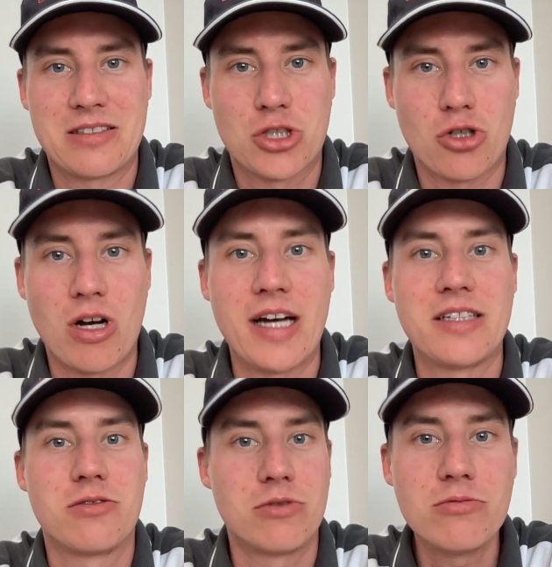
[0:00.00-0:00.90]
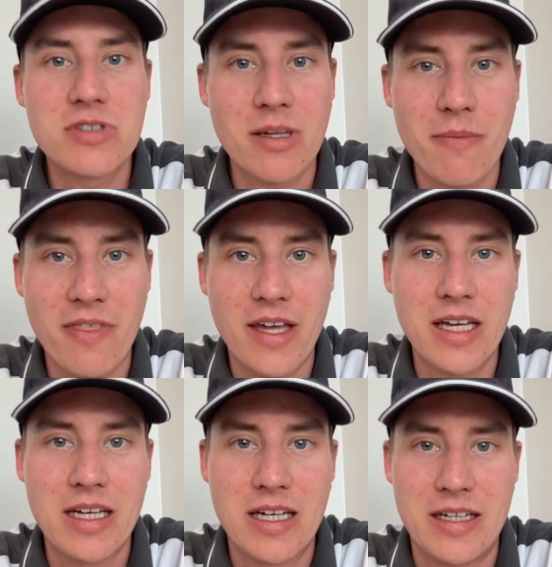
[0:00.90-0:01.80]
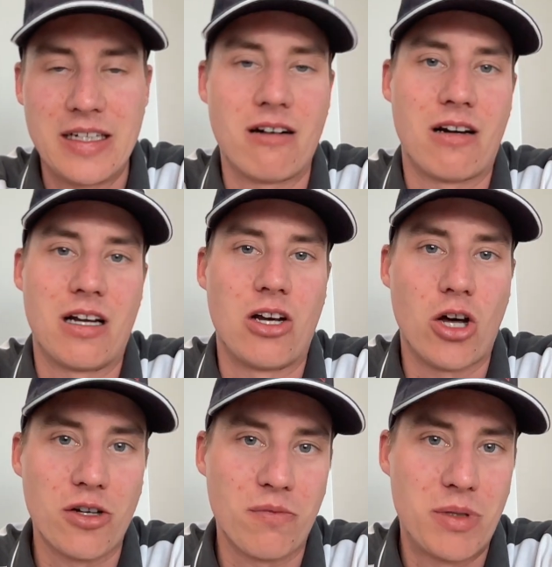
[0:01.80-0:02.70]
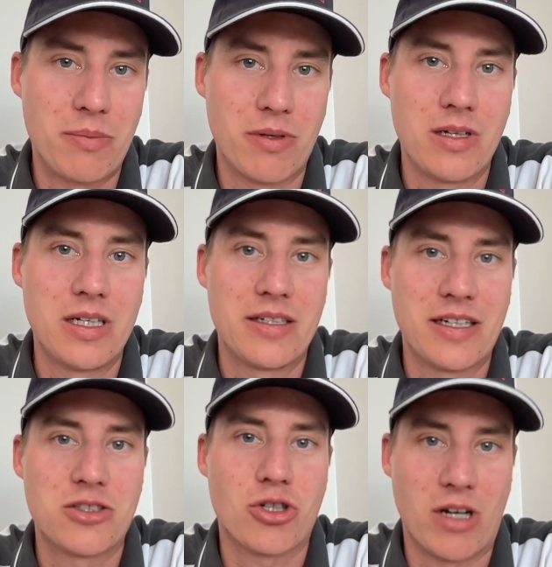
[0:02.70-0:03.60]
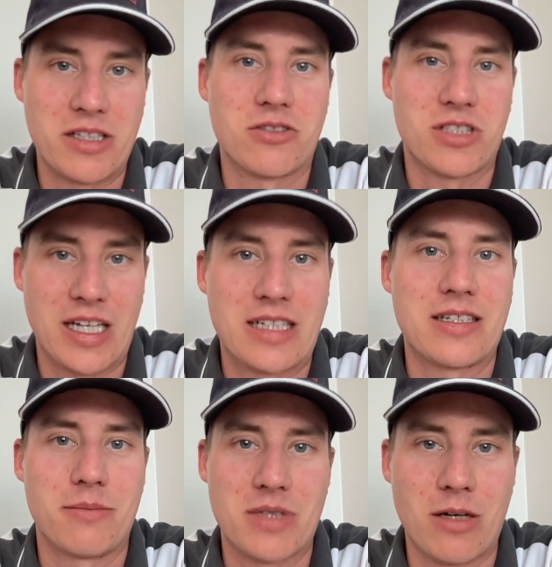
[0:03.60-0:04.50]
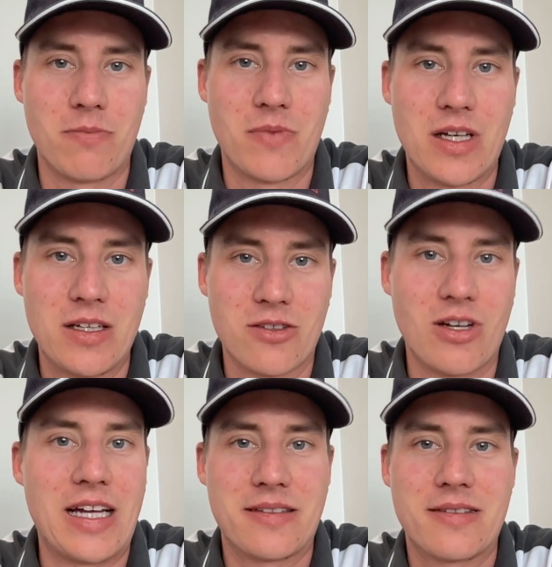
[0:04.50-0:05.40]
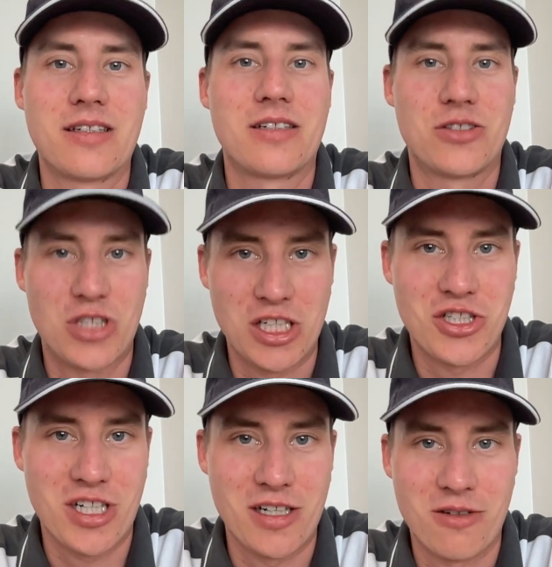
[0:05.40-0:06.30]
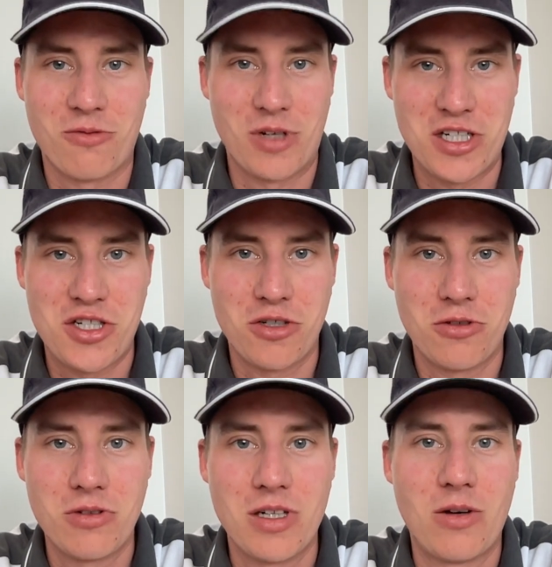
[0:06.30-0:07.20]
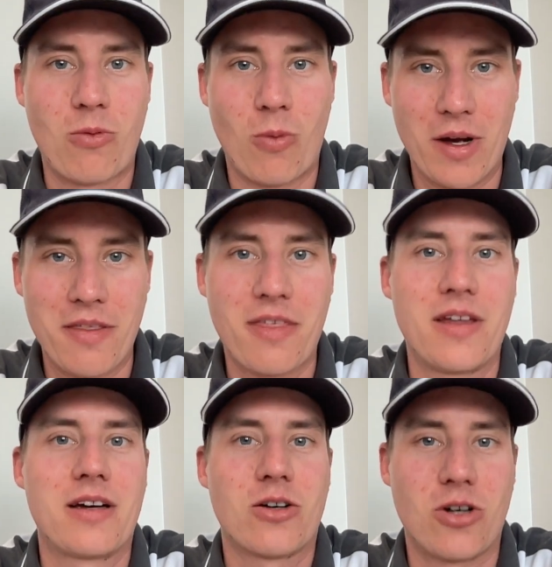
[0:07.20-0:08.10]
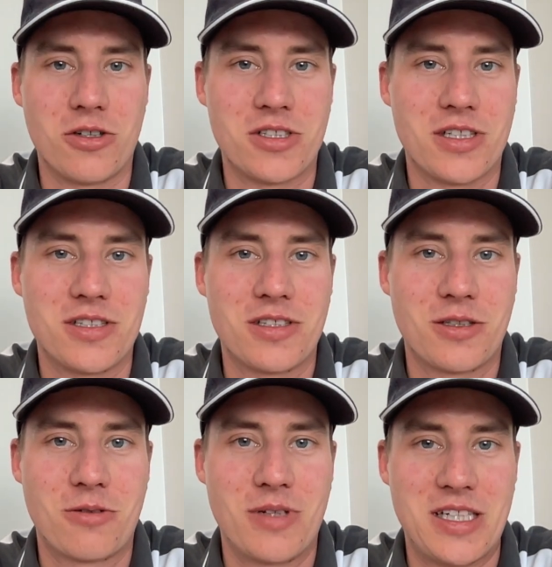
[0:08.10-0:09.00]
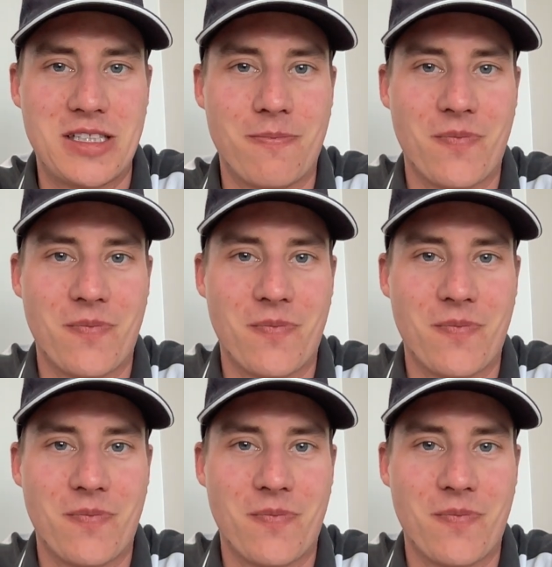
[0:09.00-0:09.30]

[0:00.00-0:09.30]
try to do something, and there are a lot of people that try to take them down. So let's change that ratio with content creation.